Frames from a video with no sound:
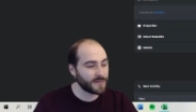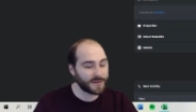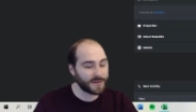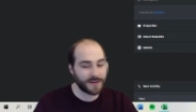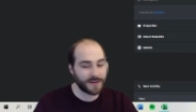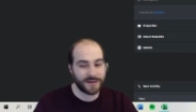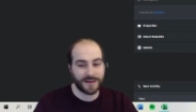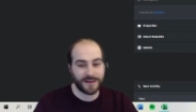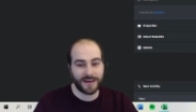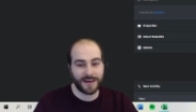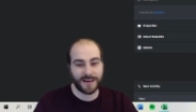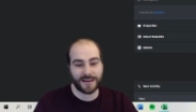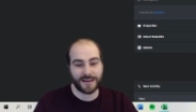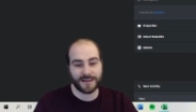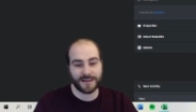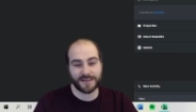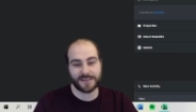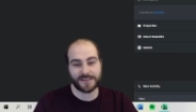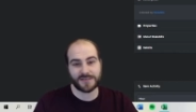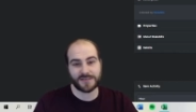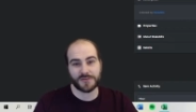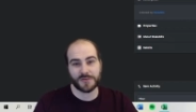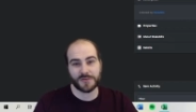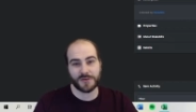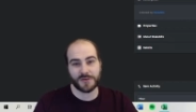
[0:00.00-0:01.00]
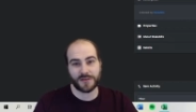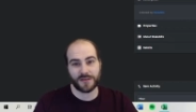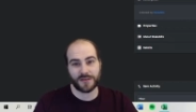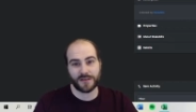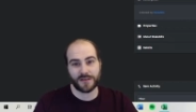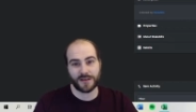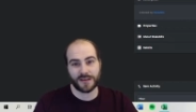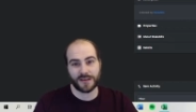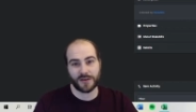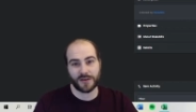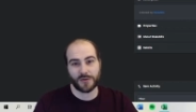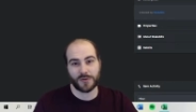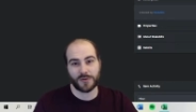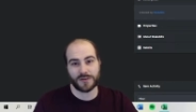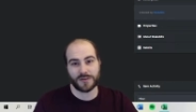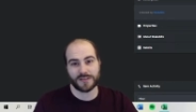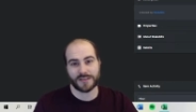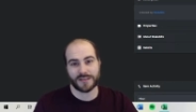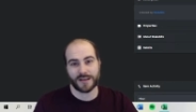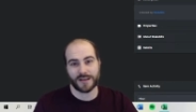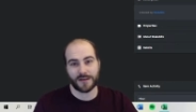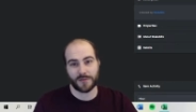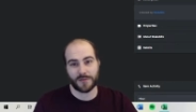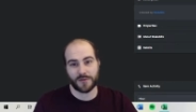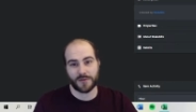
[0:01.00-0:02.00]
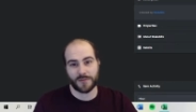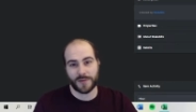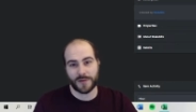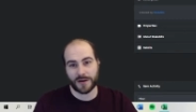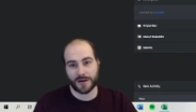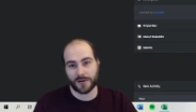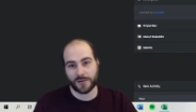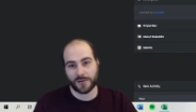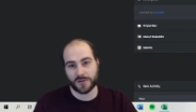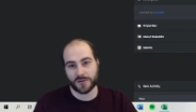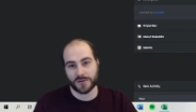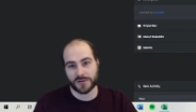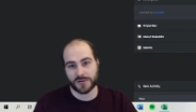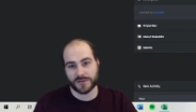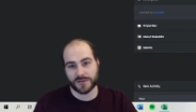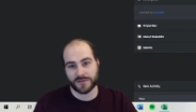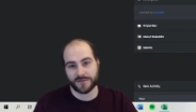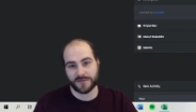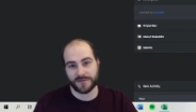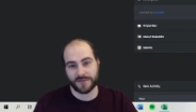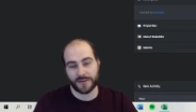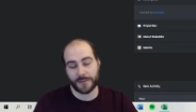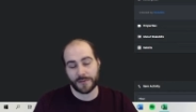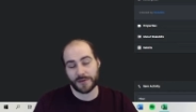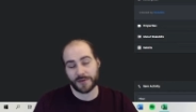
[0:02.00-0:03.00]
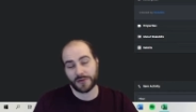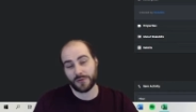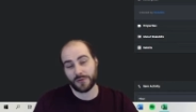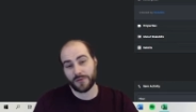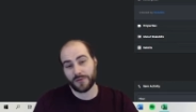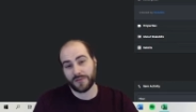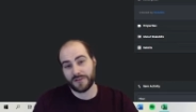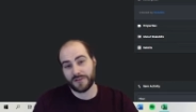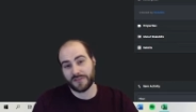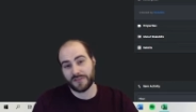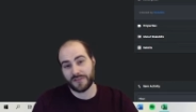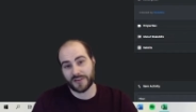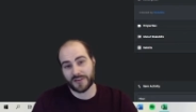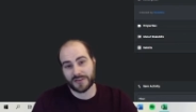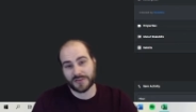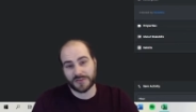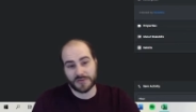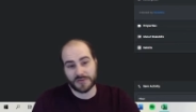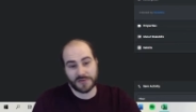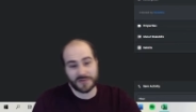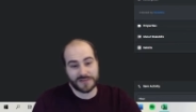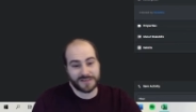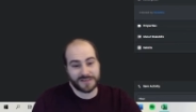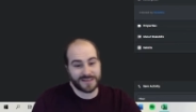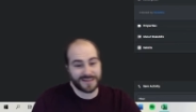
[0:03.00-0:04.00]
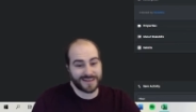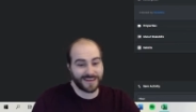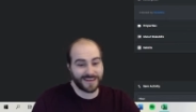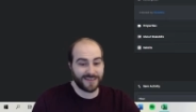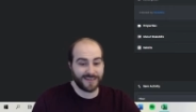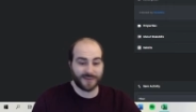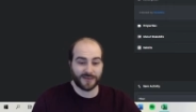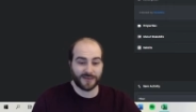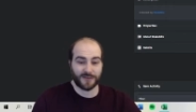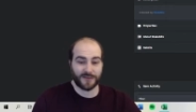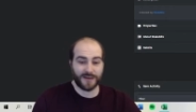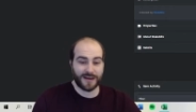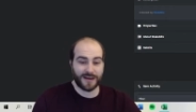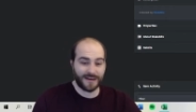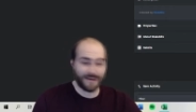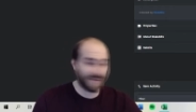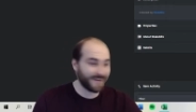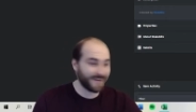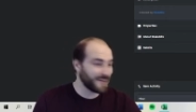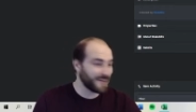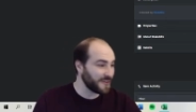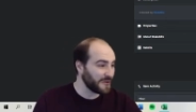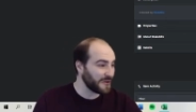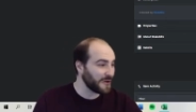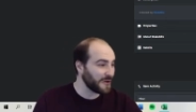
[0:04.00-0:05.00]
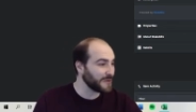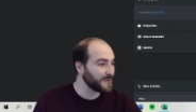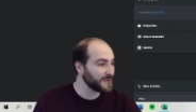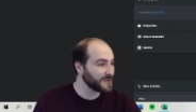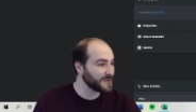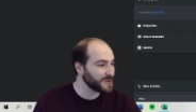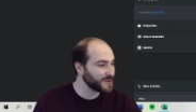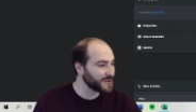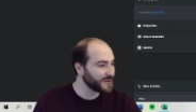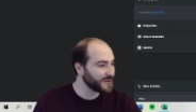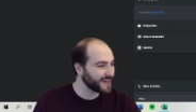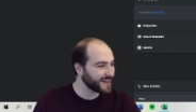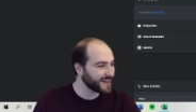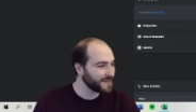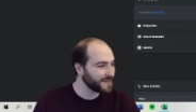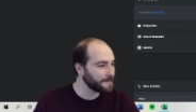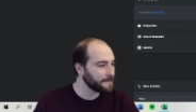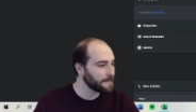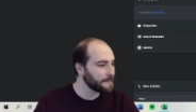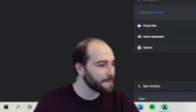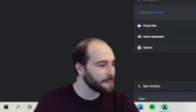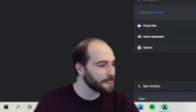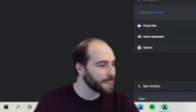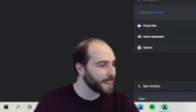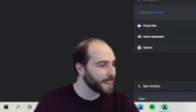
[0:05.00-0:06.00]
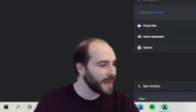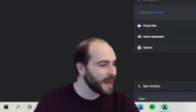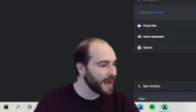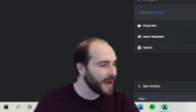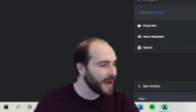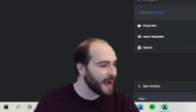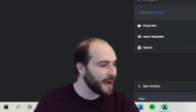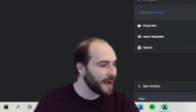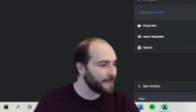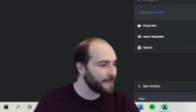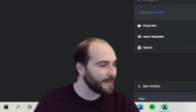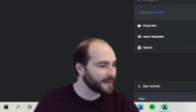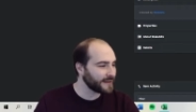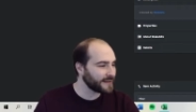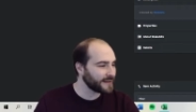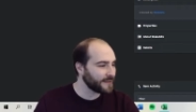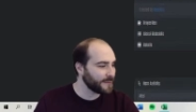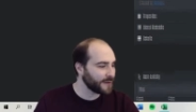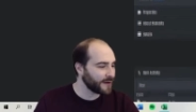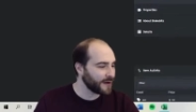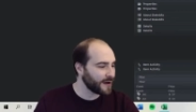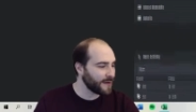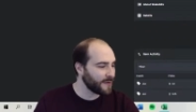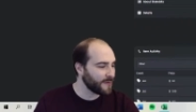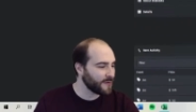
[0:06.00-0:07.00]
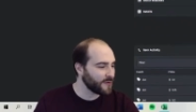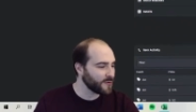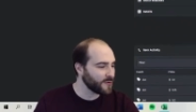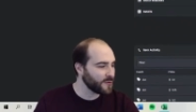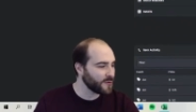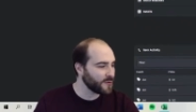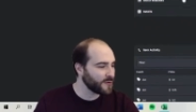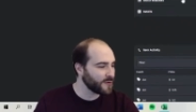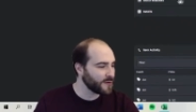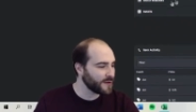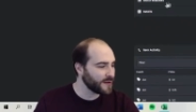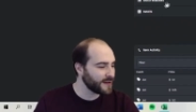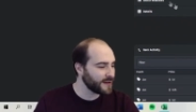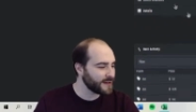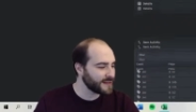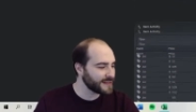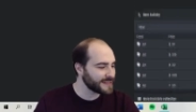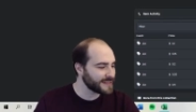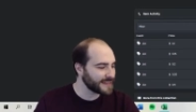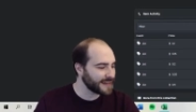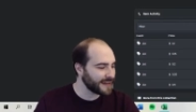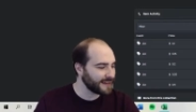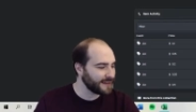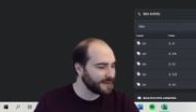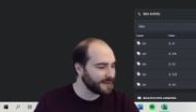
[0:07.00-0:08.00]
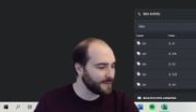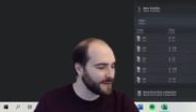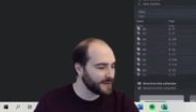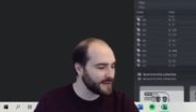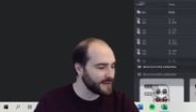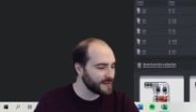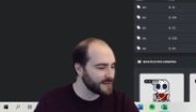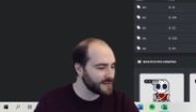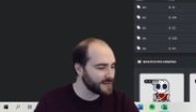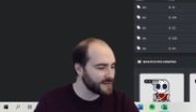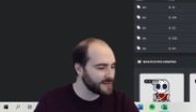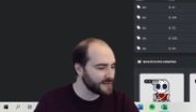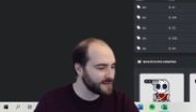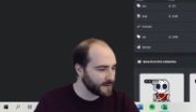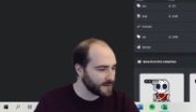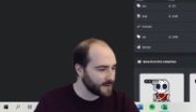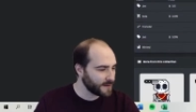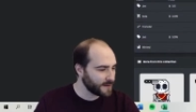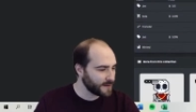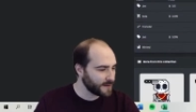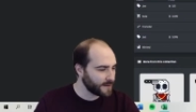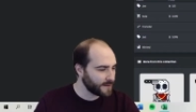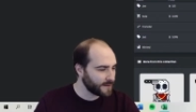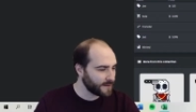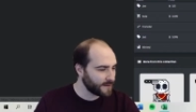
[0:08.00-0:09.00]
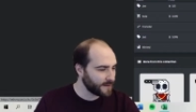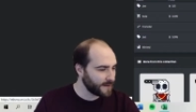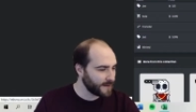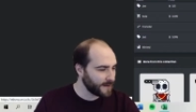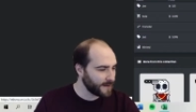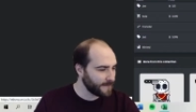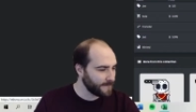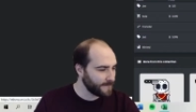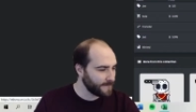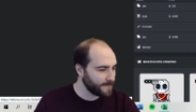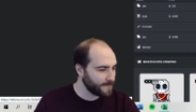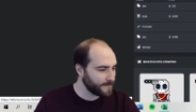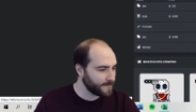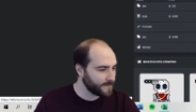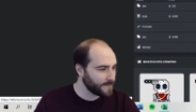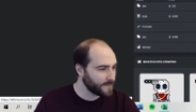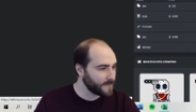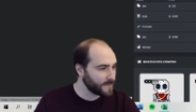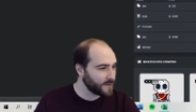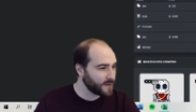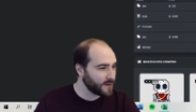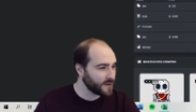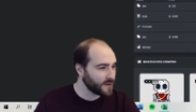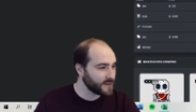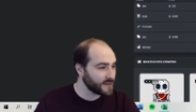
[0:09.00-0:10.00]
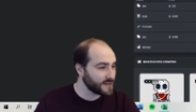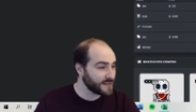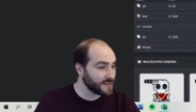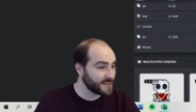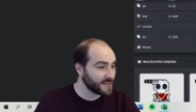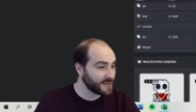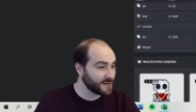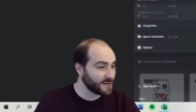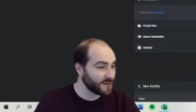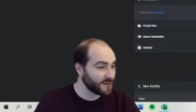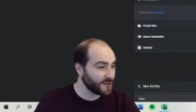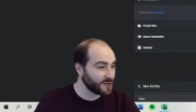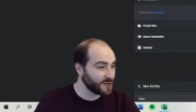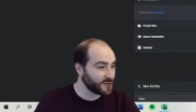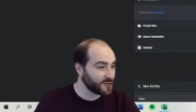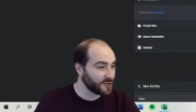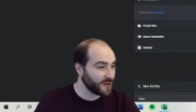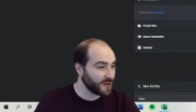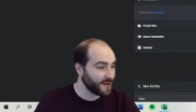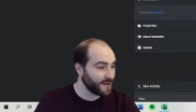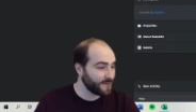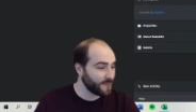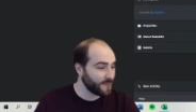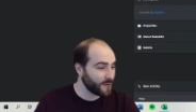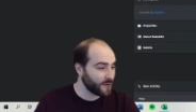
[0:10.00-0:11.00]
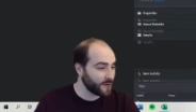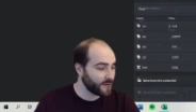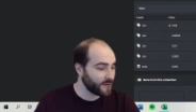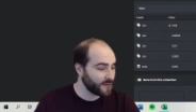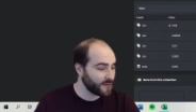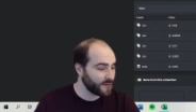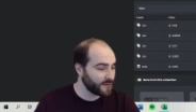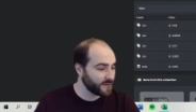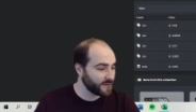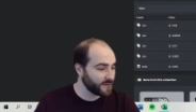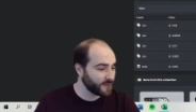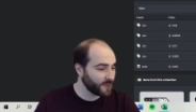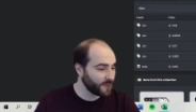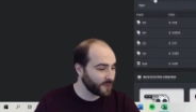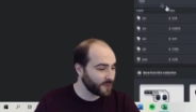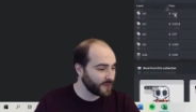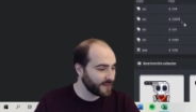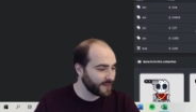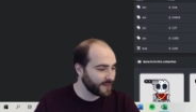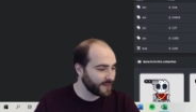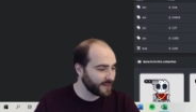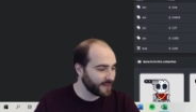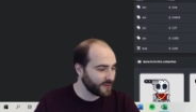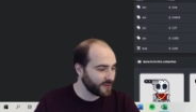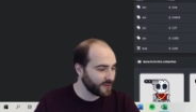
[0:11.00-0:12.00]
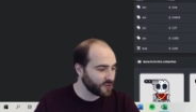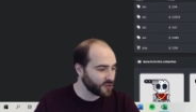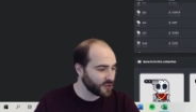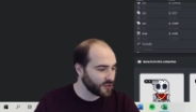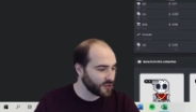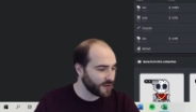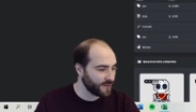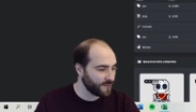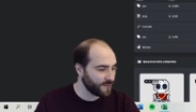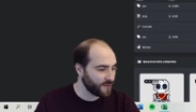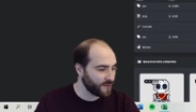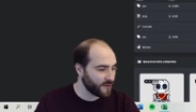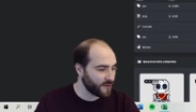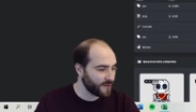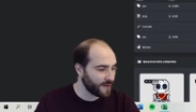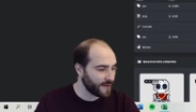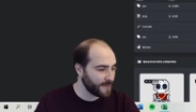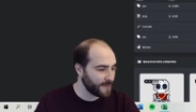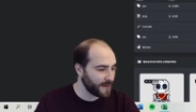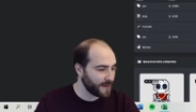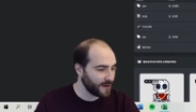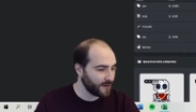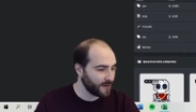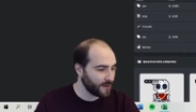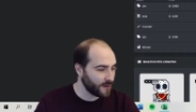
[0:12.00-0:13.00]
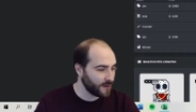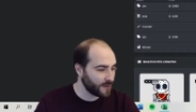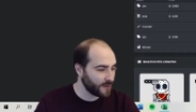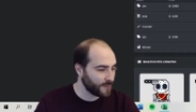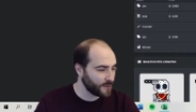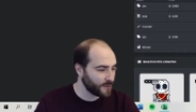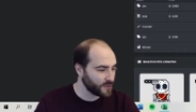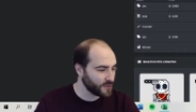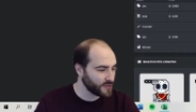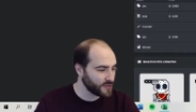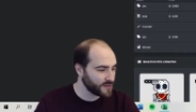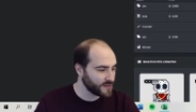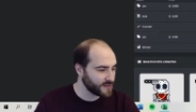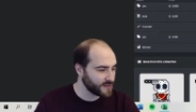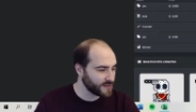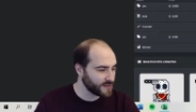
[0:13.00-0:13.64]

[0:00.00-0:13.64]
And so it coincided with my goals of flipping to a VeeFriend. So it was like, oh great, another opportunity. Picked up a couple skelly bits. Yep, still on July 4th. So you can see on July 4th I made a lot of purchases.